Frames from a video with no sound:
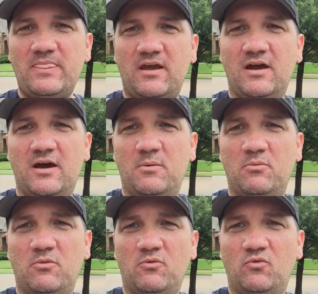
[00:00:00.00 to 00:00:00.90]

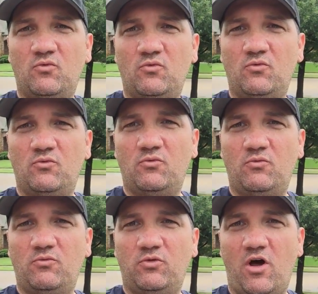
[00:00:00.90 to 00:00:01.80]

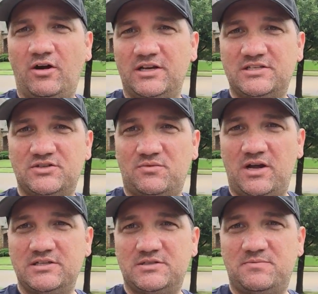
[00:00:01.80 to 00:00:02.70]
long distance
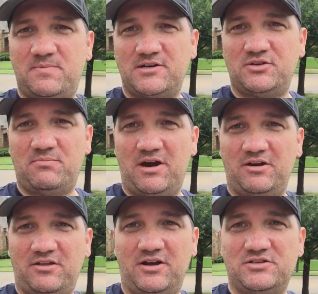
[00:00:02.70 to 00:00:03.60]
runs, especially
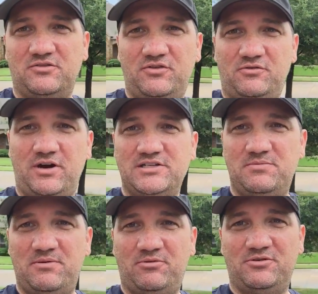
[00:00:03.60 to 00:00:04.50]
marathons, or if you
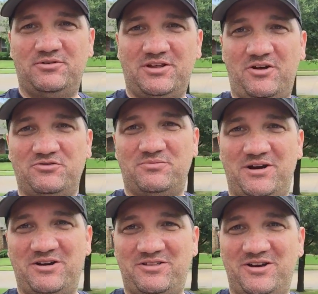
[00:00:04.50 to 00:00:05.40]
crazy people are doing the ultra
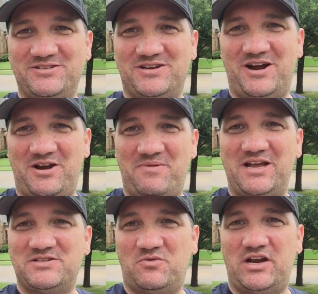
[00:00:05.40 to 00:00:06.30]
marathons and
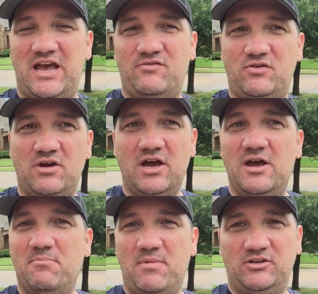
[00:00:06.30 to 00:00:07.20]
Ironmans and what have you,
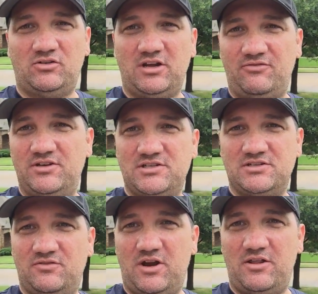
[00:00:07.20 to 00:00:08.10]
mental toughness
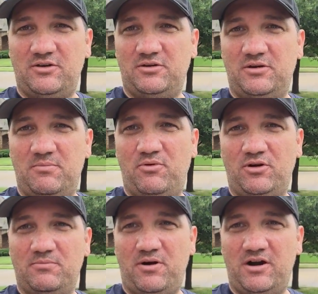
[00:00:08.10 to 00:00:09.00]
is another
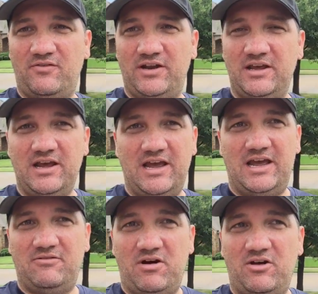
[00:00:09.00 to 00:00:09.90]
important part of it.
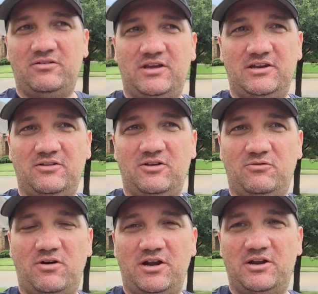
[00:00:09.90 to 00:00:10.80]
And getting a little
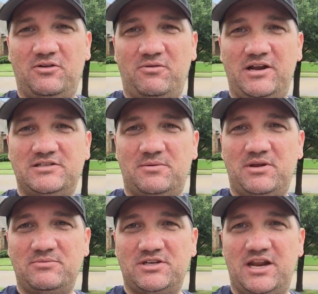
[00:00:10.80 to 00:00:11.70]
run in the rain
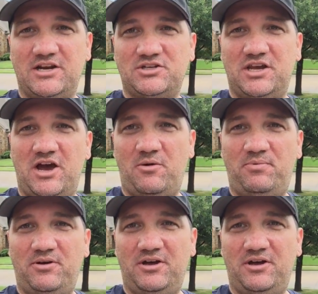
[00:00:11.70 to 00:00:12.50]
sometimes can actually help